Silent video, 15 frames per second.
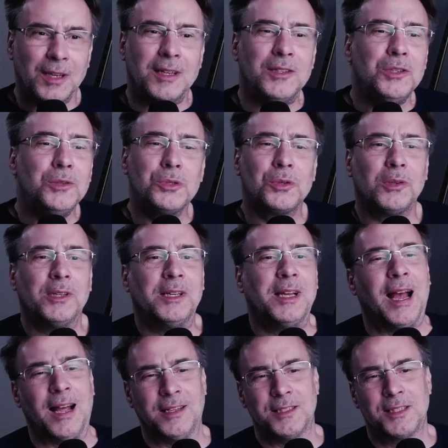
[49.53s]
It usually
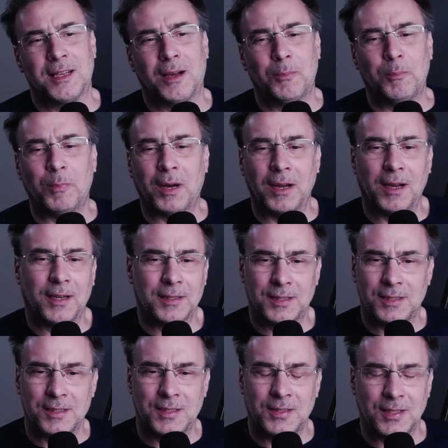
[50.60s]
ends up by
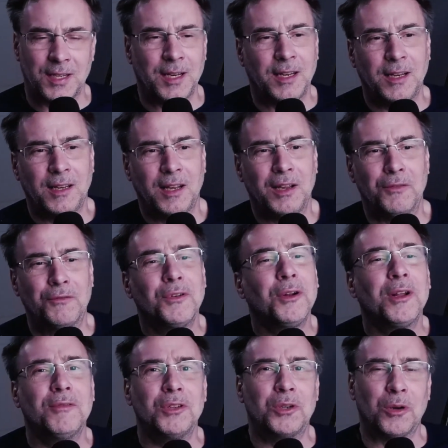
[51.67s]
us sitting in
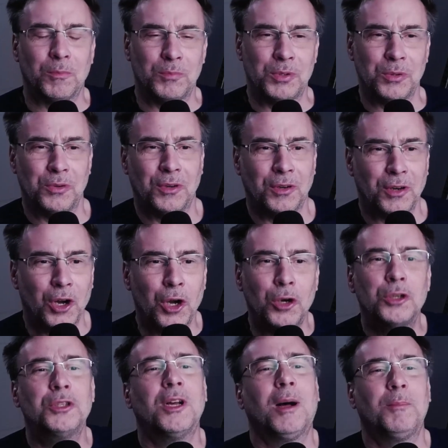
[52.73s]
front of a computer
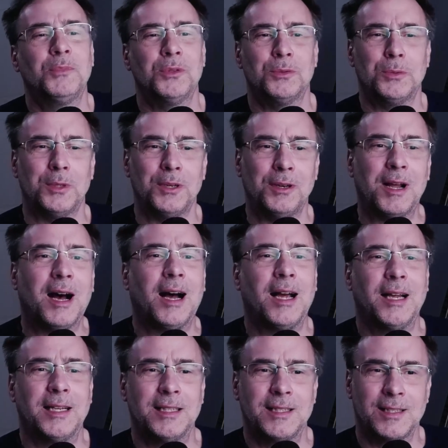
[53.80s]
hooked up to a
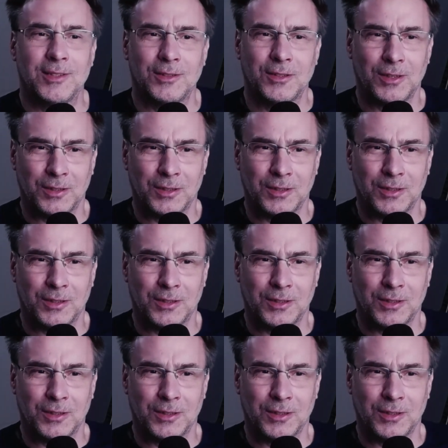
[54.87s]
nice